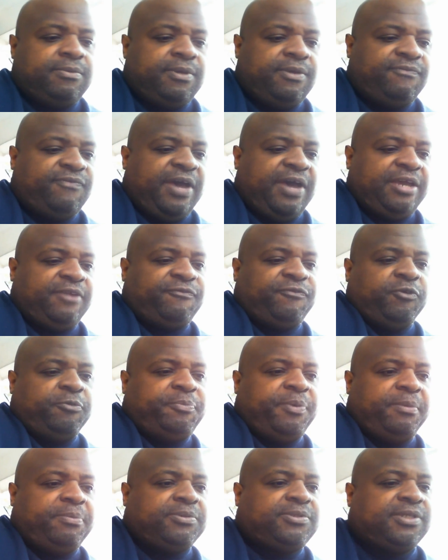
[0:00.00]
invite a few
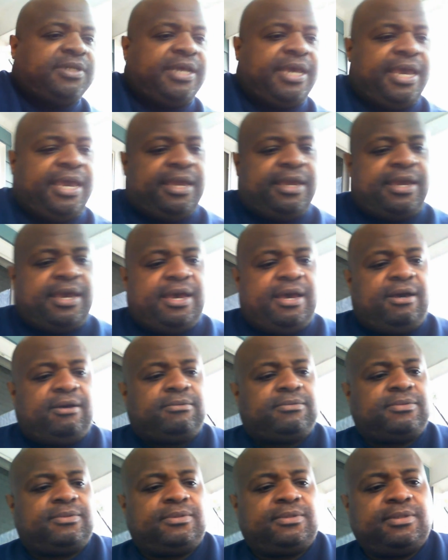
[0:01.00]
people to the hangout.
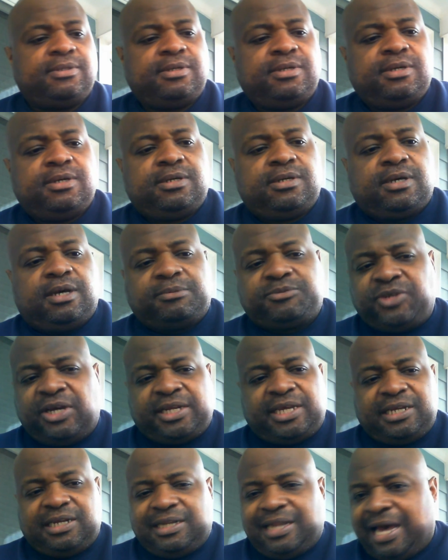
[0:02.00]
I'm trying
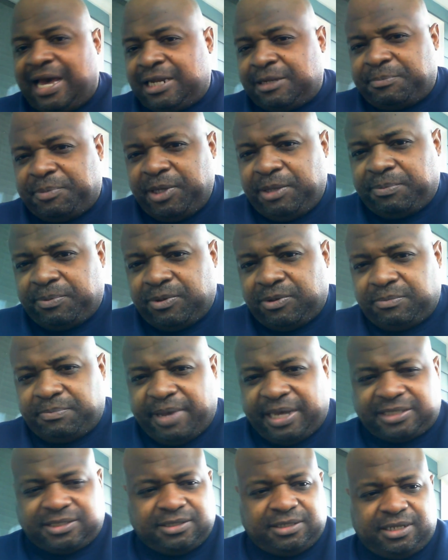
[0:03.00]
to get a lot of people
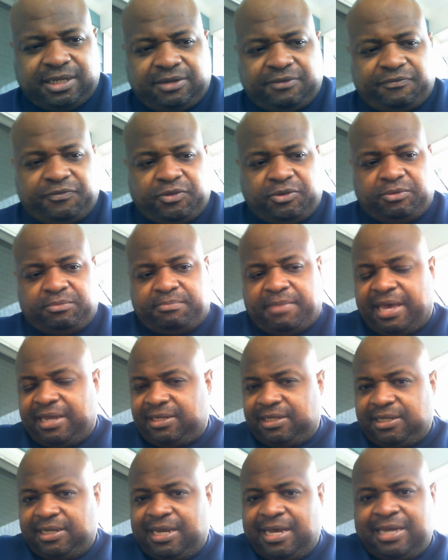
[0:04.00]
back to the interview. Matt
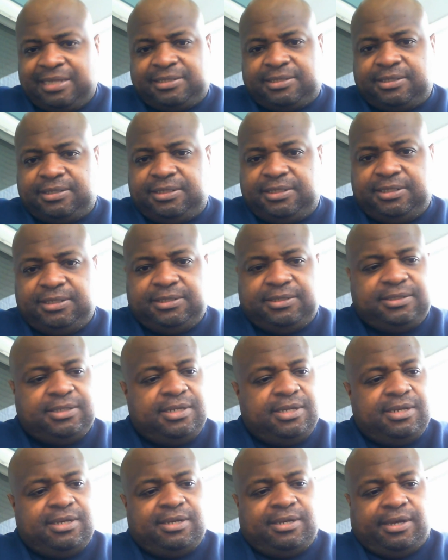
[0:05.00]
Dillahunty,
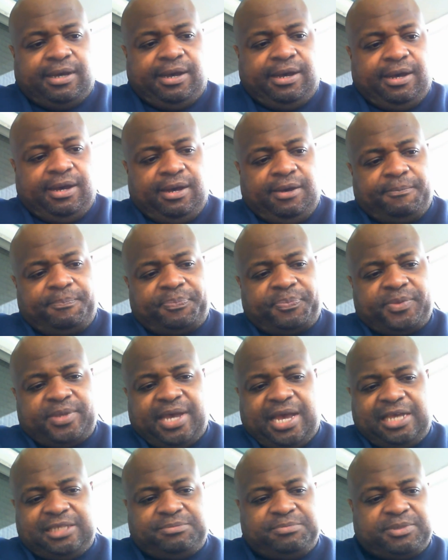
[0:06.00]

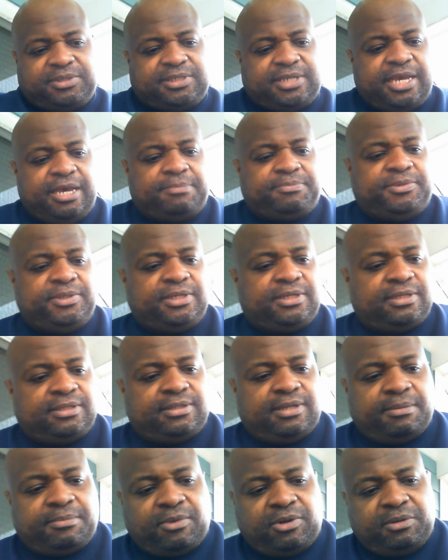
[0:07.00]
Cosmic Skeptic.
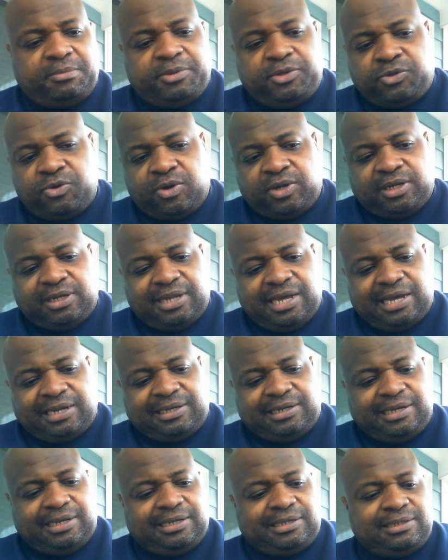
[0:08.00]
I'm going to be doing a lot
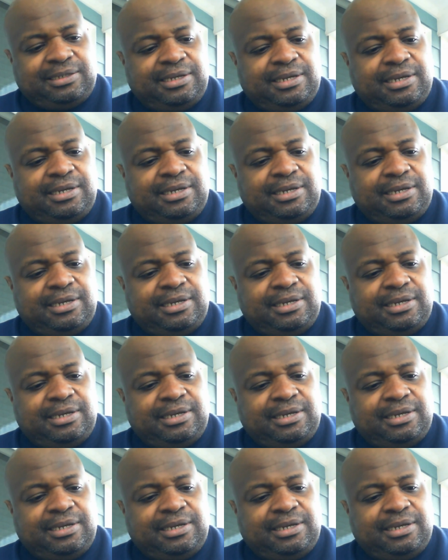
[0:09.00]
of that.